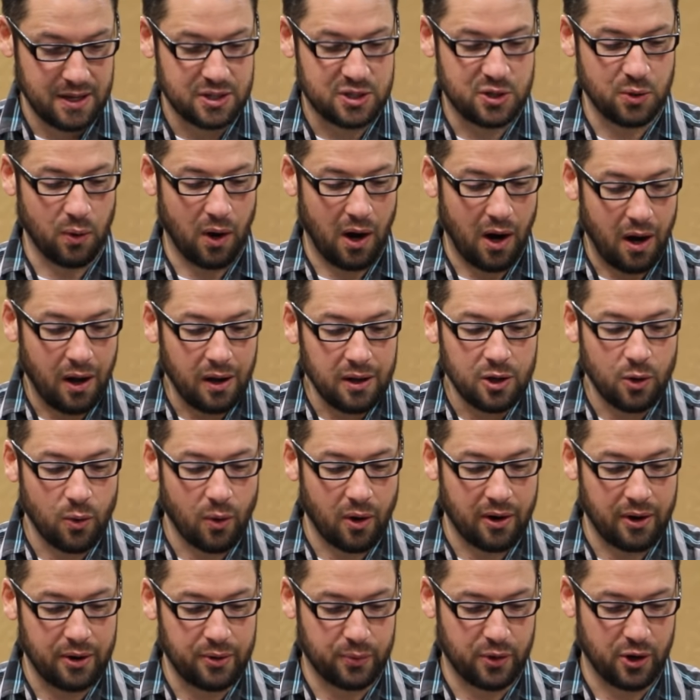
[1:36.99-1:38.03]
To all who
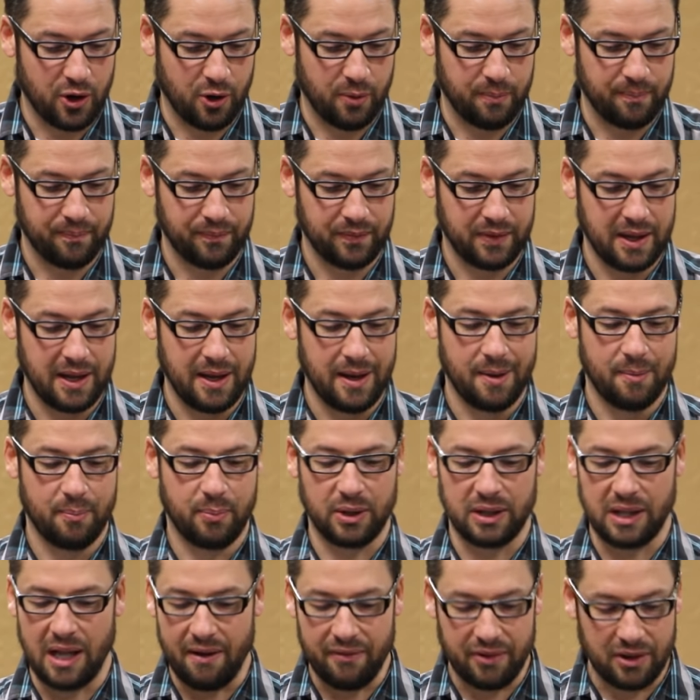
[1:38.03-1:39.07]
are in Rome,
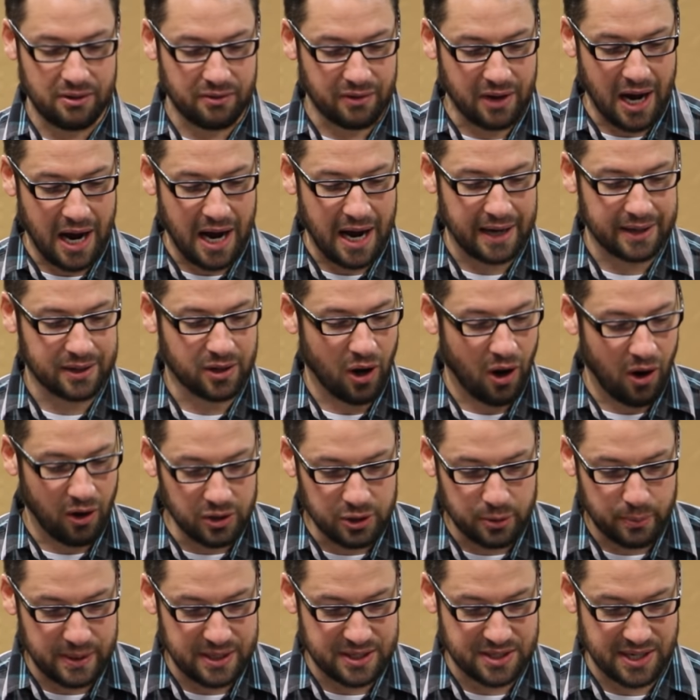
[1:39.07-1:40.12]
beloved of God,
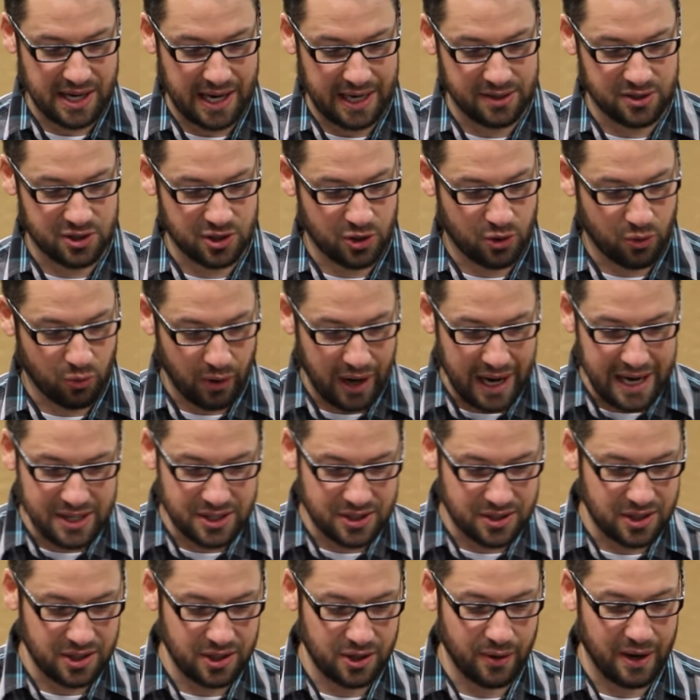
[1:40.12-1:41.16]
called to be saints,
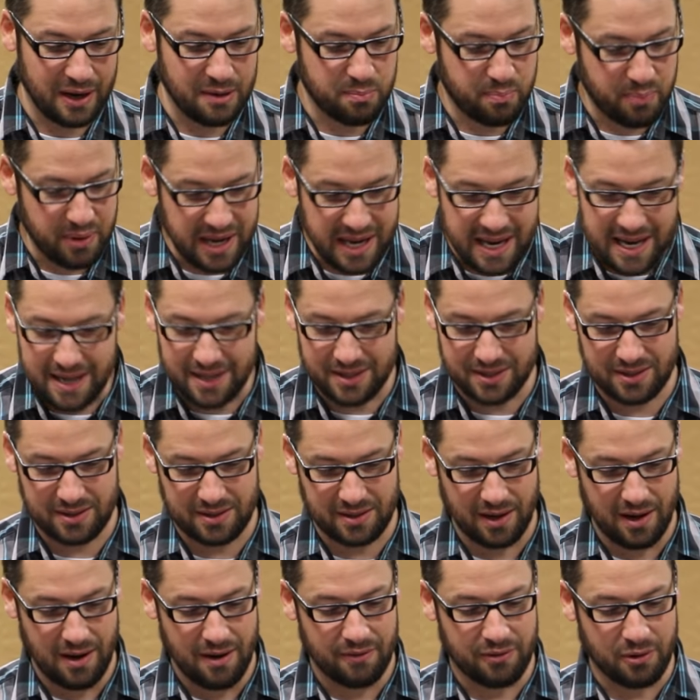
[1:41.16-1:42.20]
grace to you and
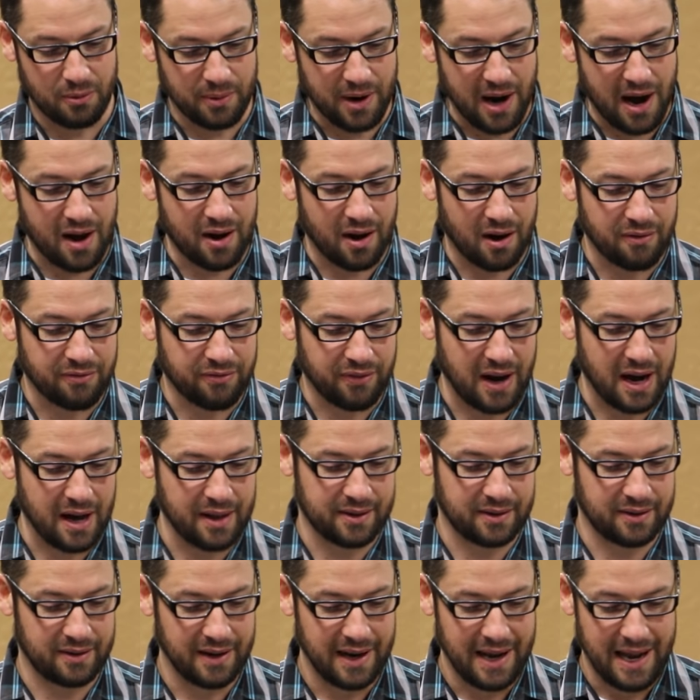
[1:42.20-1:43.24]
peace from God our
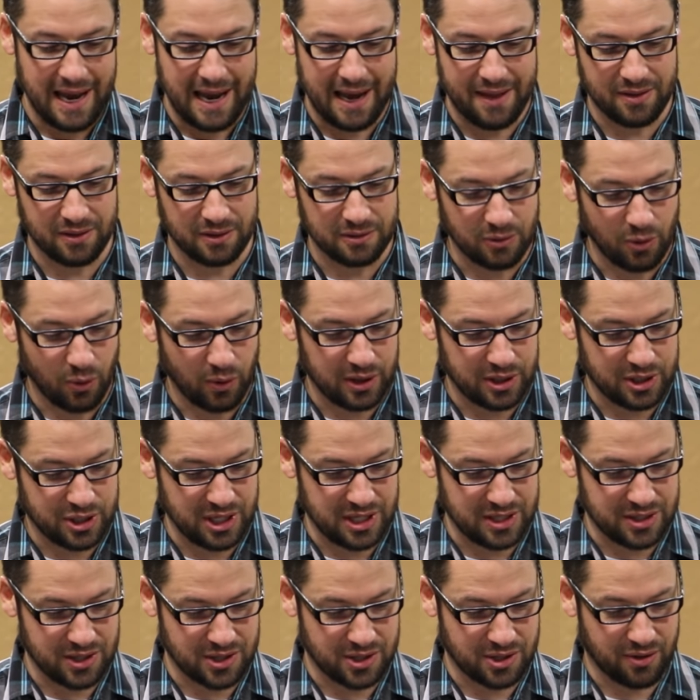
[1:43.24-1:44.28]
Father and the Lord
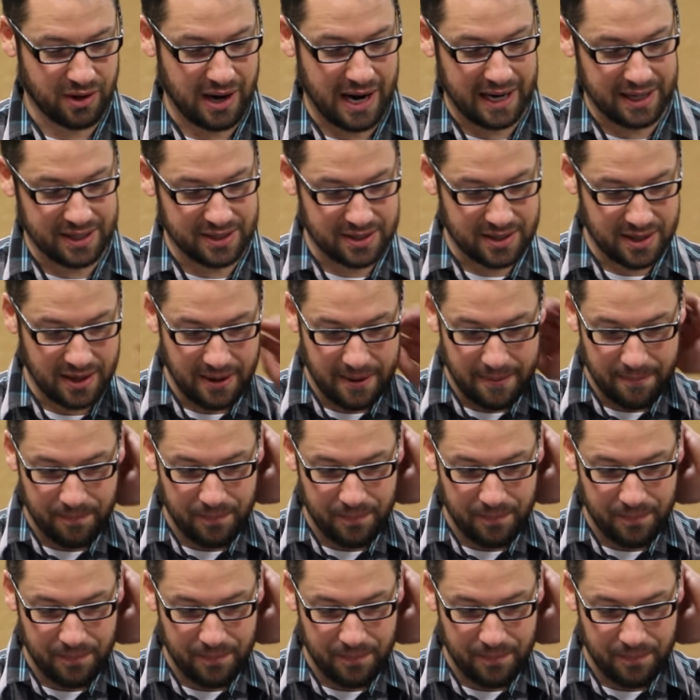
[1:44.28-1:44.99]
Jesus Christ.